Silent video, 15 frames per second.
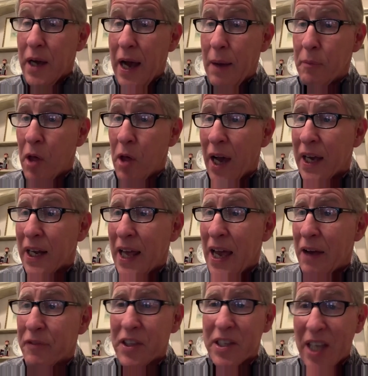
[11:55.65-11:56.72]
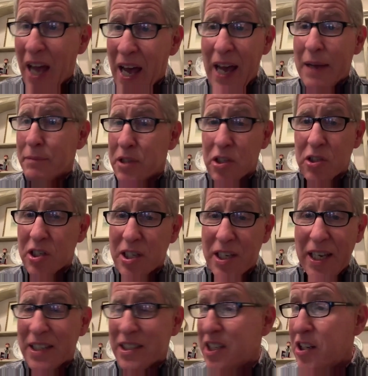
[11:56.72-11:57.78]
I'm not going to have the time to just
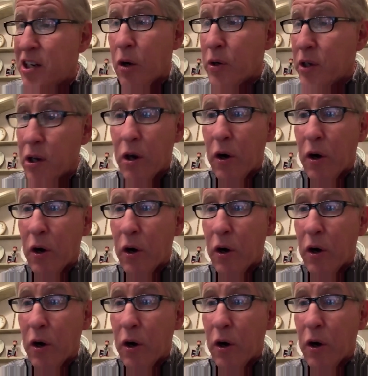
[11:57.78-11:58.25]
get to know you